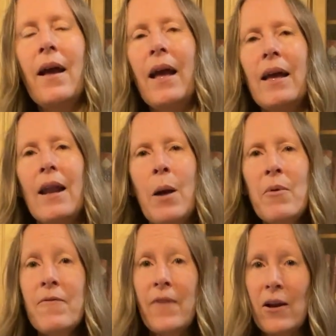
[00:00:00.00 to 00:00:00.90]
And I'm
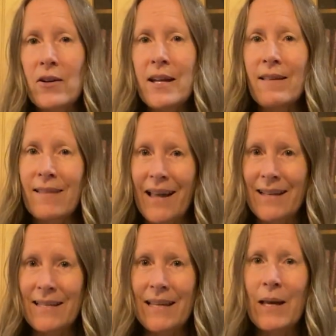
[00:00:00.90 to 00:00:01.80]
a very
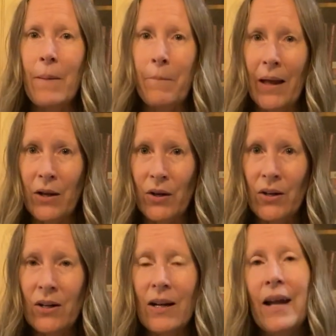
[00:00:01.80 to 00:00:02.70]
lazy
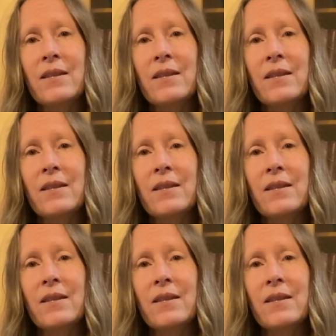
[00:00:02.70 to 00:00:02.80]
baker,